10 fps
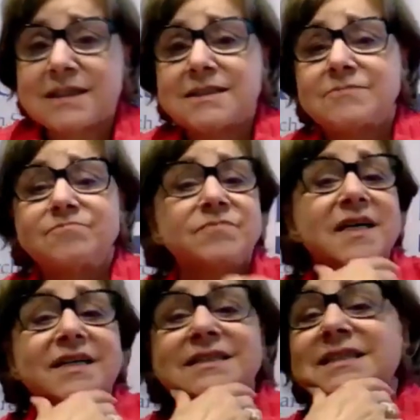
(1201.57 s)
in
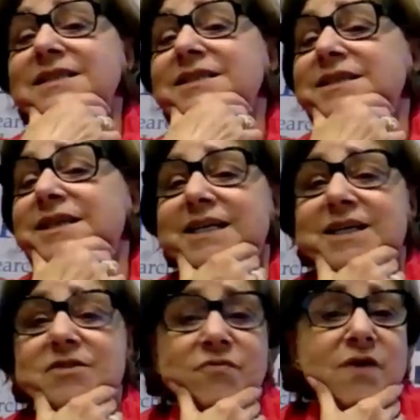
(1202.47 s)

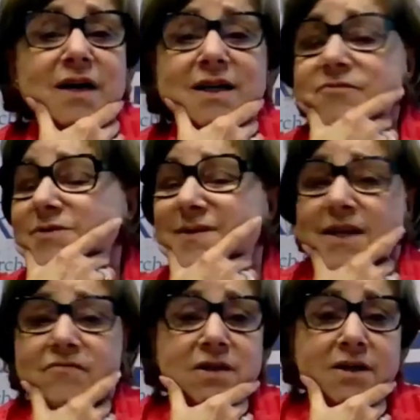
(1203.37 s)
1985 or
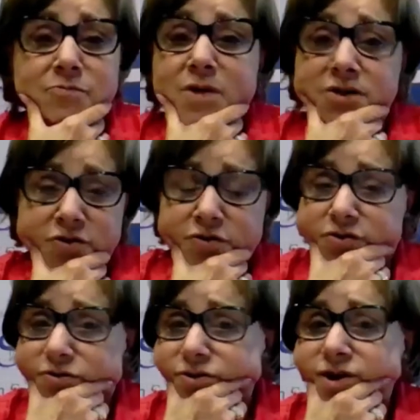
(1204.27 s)
seven, I'm not
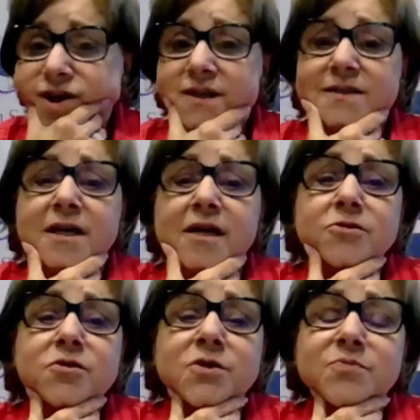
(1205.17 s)
sure,
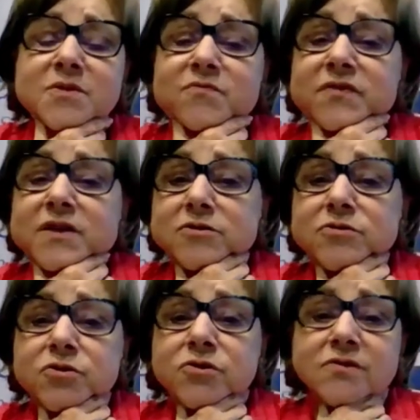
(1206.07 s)
scholarships and
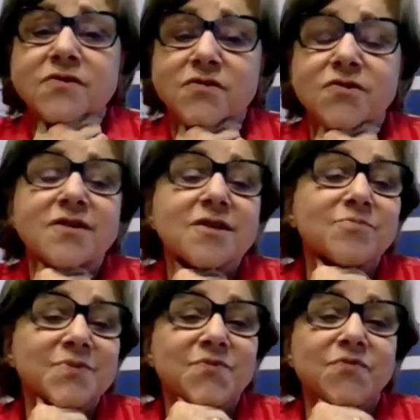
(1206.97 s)
fellowships
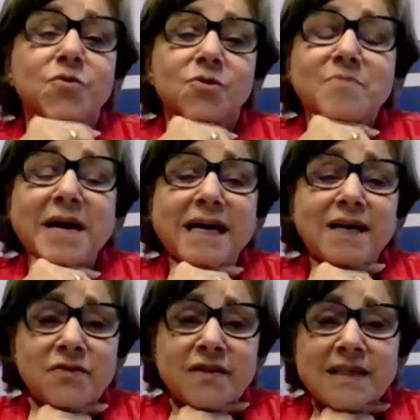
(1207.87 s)
for
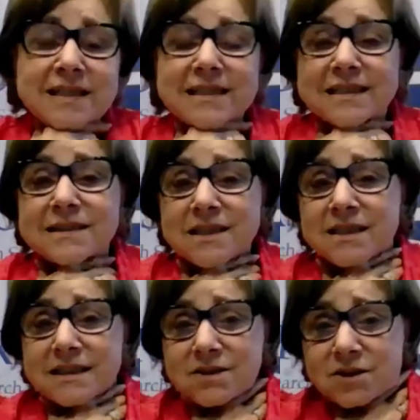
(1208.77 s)
math and
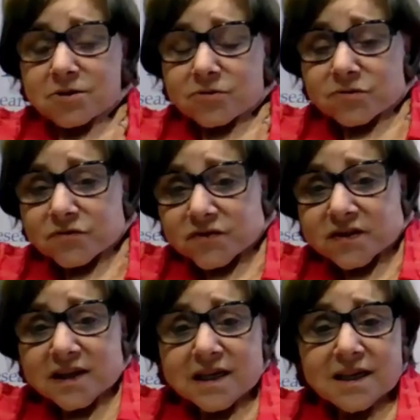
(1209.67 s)
science students.
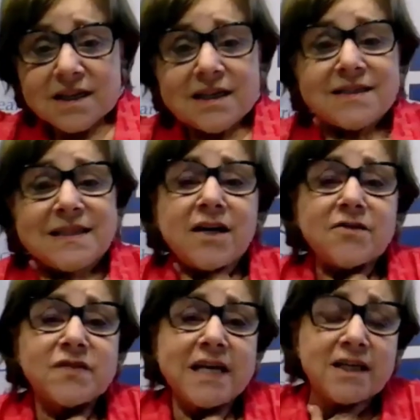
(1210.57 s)
It's out
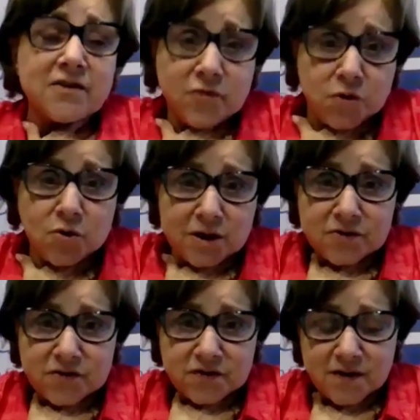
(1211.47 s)
of date, of
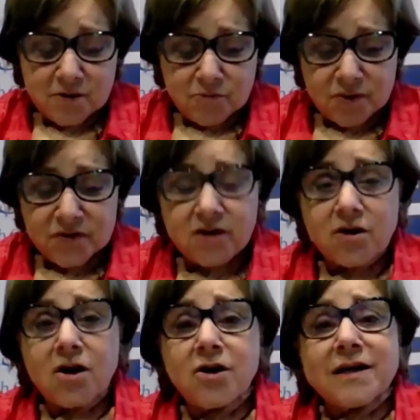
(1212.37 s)
course, but
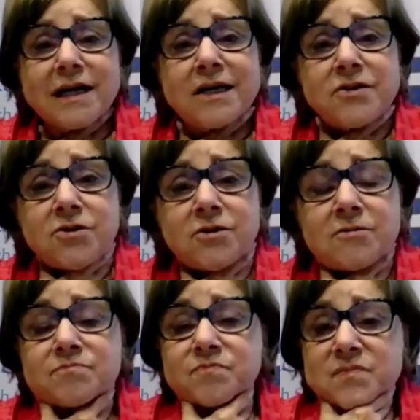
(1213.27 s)
there are
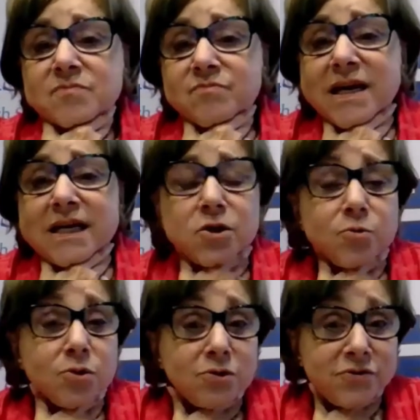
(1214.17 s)
other
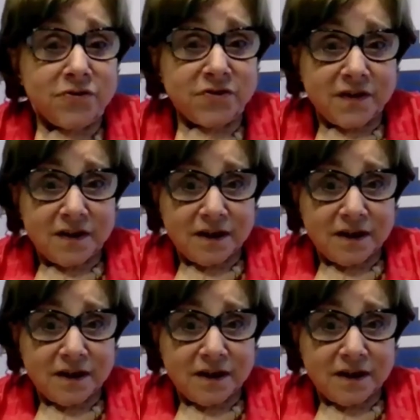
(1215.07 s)
manuals